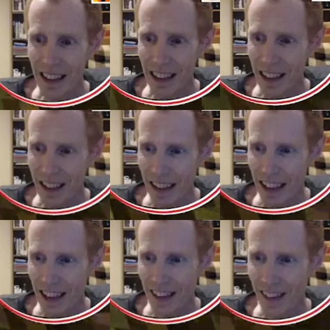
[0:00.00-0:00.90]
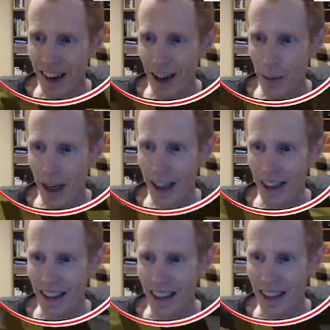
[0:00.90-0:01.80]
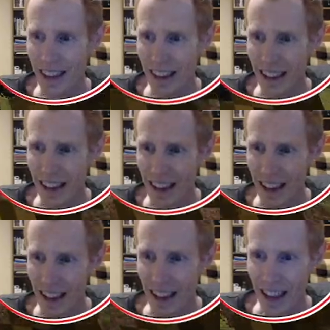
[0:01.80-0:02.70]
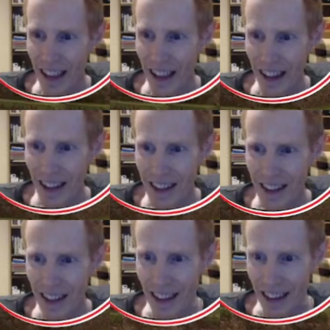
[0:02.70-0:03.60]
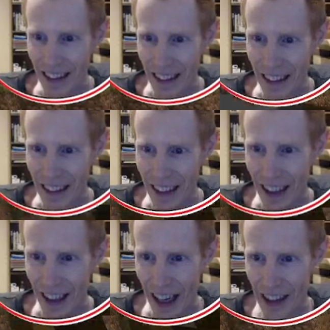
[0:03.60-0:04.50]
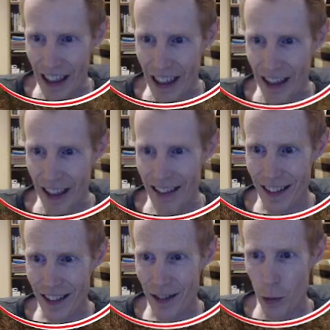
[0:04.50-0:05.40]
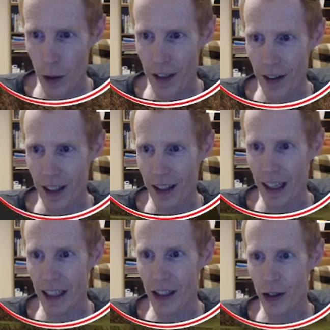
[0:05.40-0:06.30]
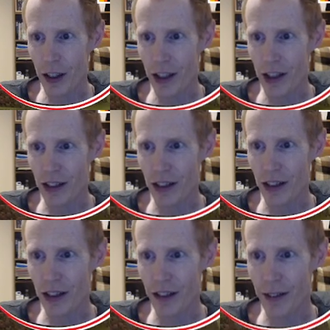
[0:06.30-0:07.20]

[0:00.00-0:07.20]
Because I hit the wrong button. This thing. I think this is one of the dangerous